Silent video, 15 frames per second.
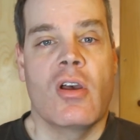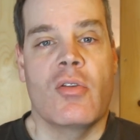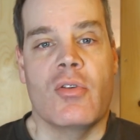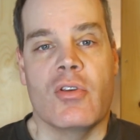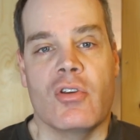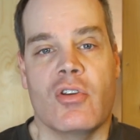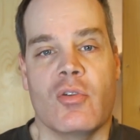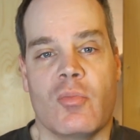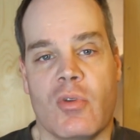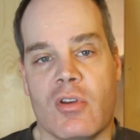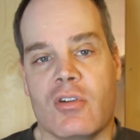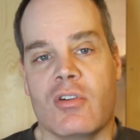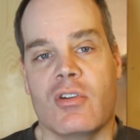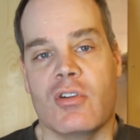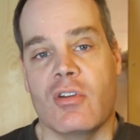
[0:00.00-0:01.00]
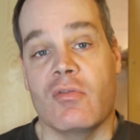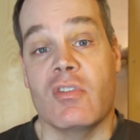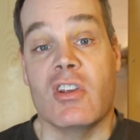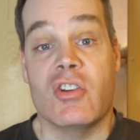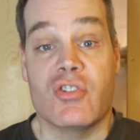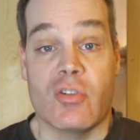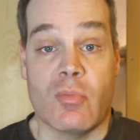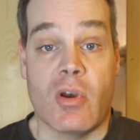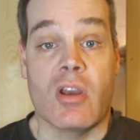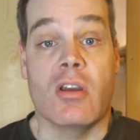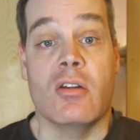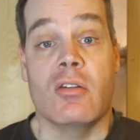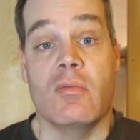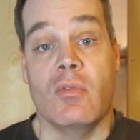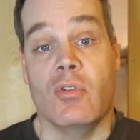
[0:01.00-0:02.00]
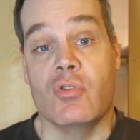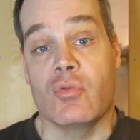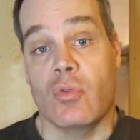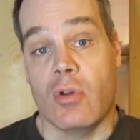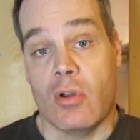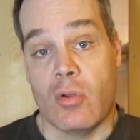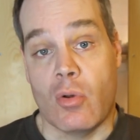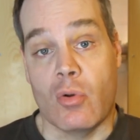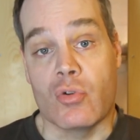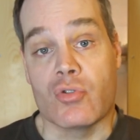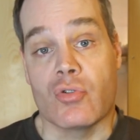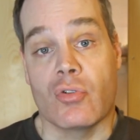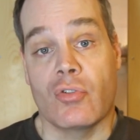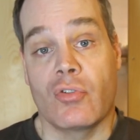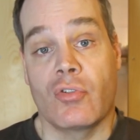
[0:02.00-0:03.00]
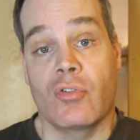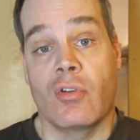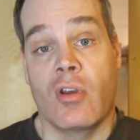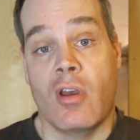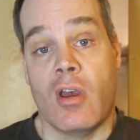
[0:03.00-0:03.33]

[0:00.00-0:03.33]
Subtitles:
the humidity of each of my individual enclosures.